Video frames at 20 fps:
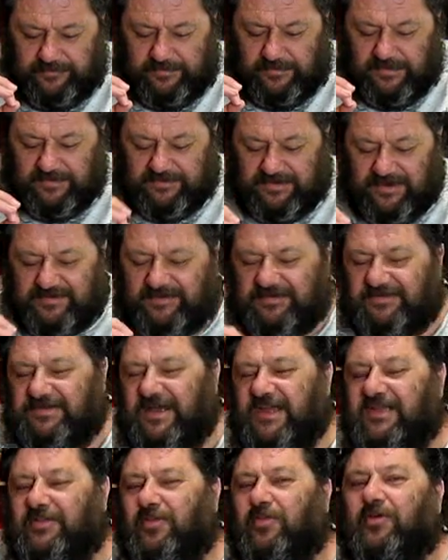it doesn't
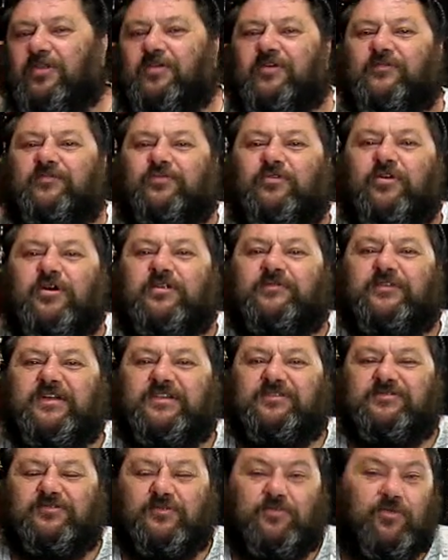take a lot of lot of
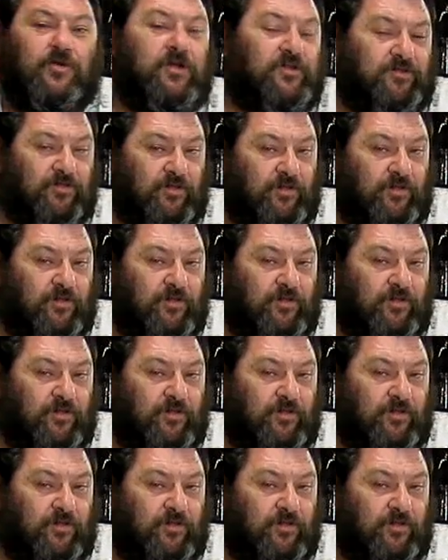extra work and